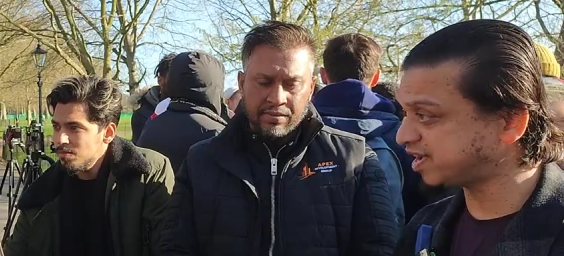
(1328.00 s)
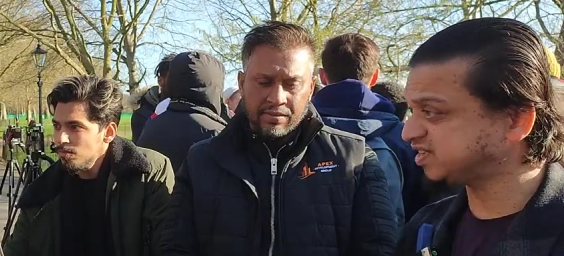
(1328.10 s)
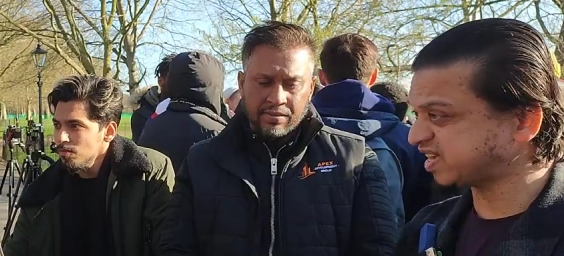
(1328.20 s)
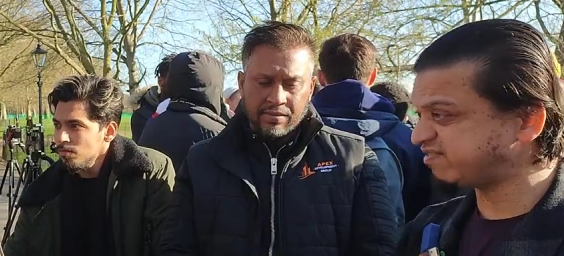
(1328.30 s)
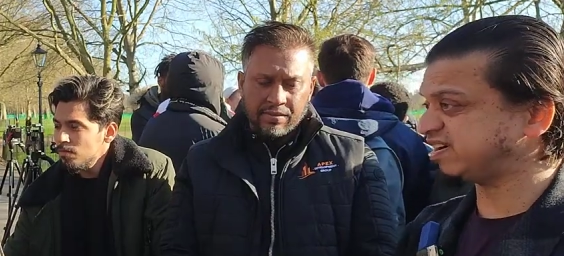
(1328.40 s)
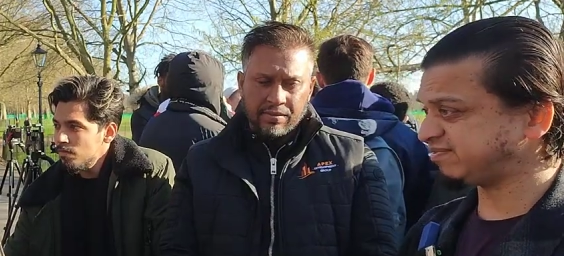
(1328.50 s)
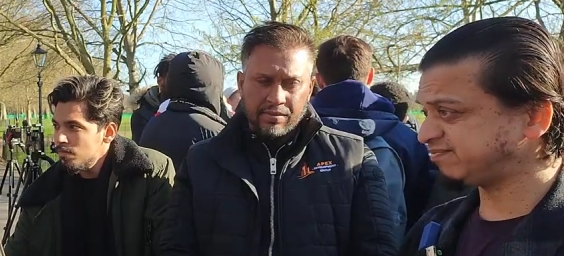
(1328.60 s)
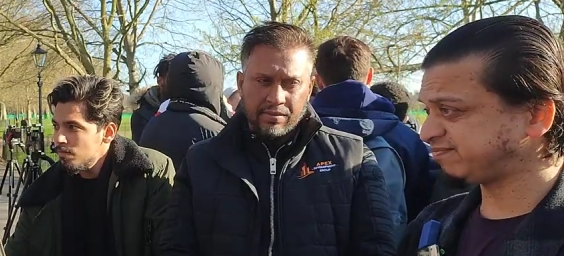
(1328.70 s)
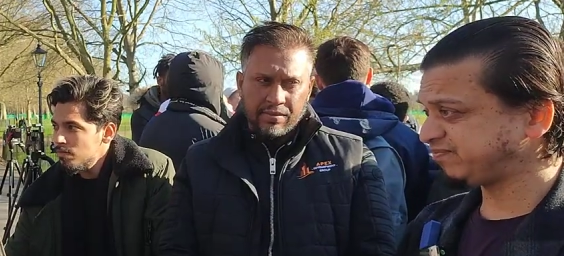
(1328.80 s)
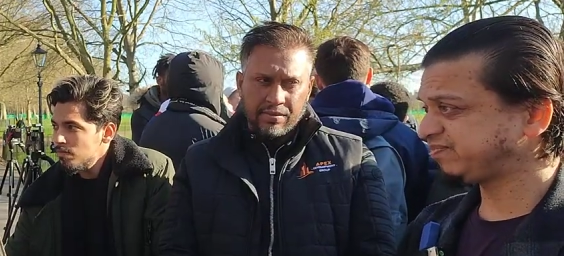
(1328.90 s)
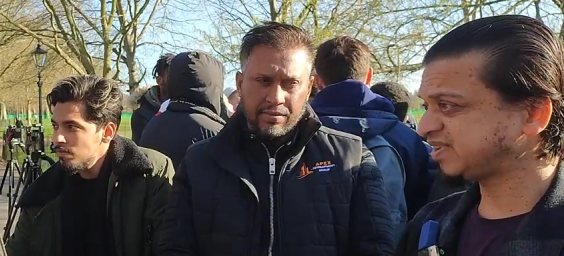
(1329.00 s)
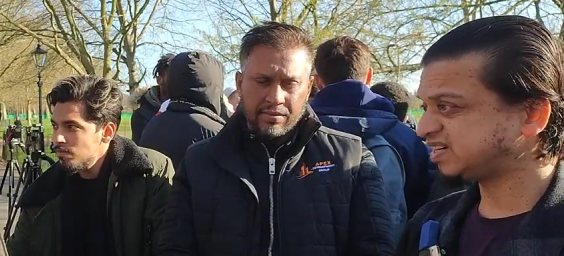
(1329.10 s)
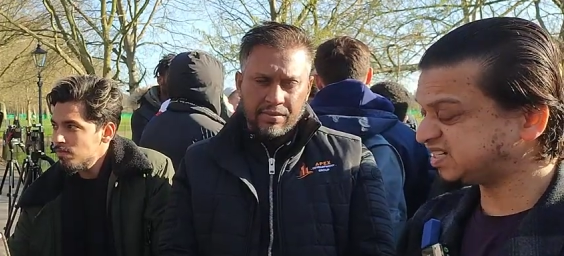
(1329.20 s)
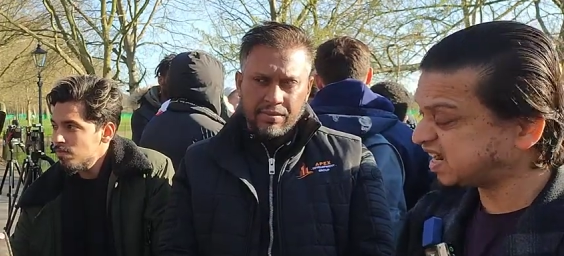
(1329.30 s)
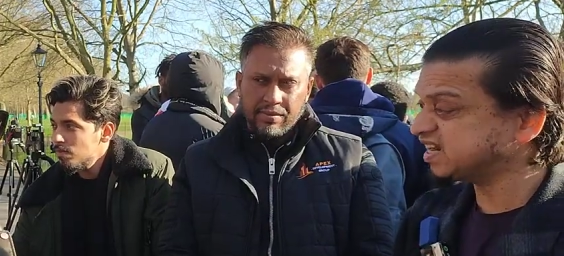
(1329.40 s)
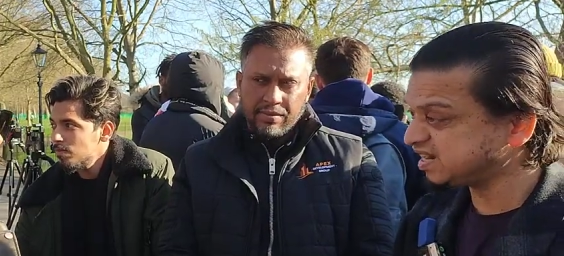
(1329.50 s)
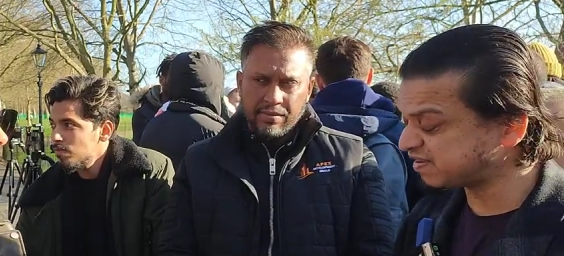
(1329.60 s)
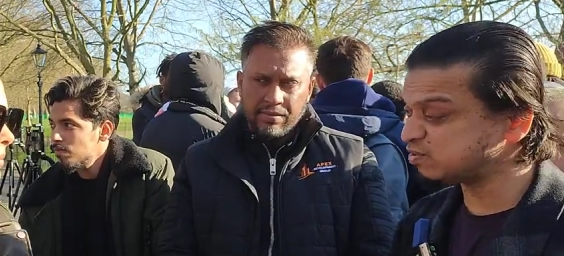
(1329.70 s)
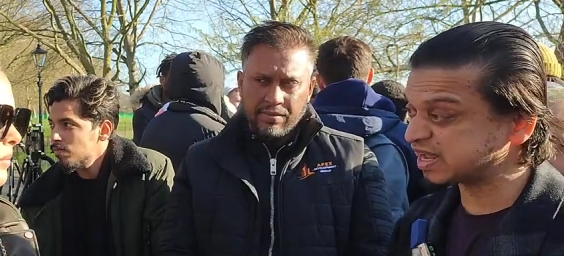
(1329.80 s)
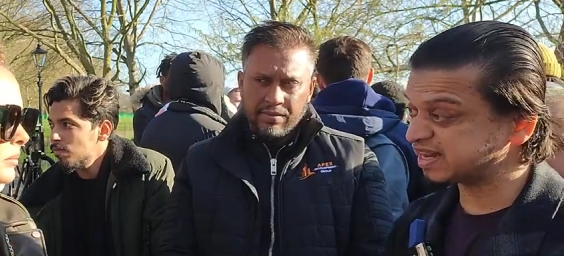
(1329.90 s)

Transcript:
Speaker 1: is ever? Did you identify who that